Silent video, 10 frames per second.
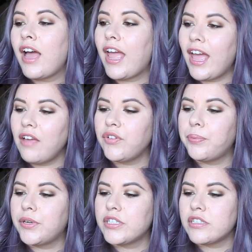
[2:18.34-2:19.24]
I have
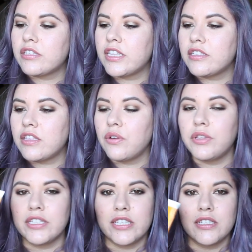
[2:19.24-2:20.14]
repurchased this though.
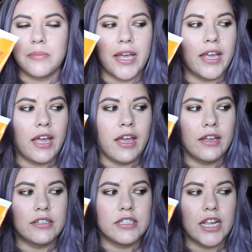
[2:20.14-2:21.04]
This is my
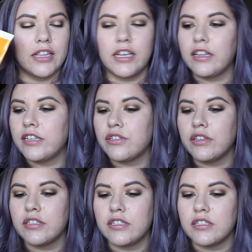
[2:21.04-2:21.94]
daily
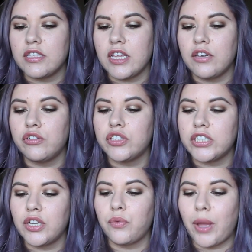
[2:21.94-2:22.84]
cleanser. This is the
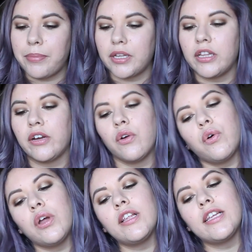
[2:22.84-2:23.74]
Neutrogena Rapid Clear
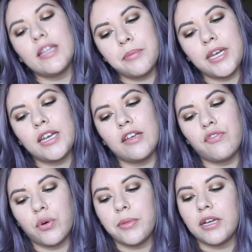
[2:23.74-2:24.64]
Oil Eliminating
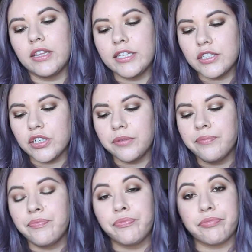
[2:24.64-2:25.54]
Foaming Cleanser.
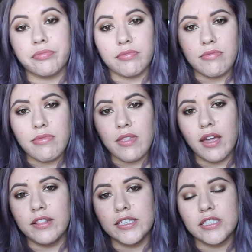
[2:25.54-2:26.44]

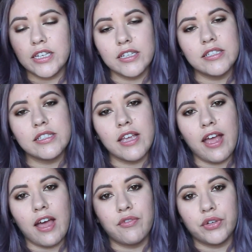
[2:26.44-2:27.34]
This does
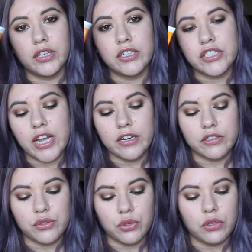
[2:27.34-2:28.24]
have really good shine
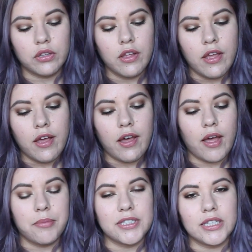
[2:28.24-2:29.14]
control.
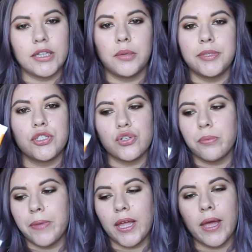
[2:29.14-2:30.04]
It's a little bit
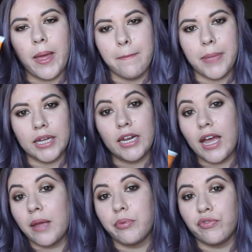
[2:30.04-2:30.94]
stripping, but
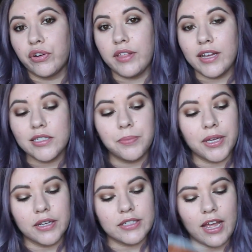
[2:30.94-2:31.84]
I prefer that
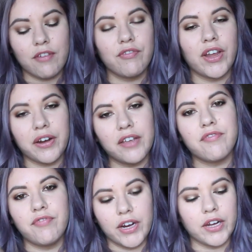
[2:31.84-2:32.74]
because I have very,
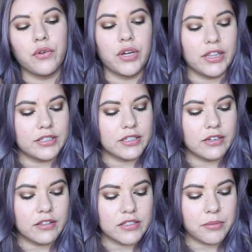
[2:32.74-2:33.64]
very oily
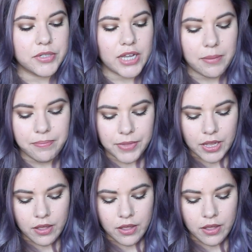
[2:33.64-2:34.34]
skin in the summertime.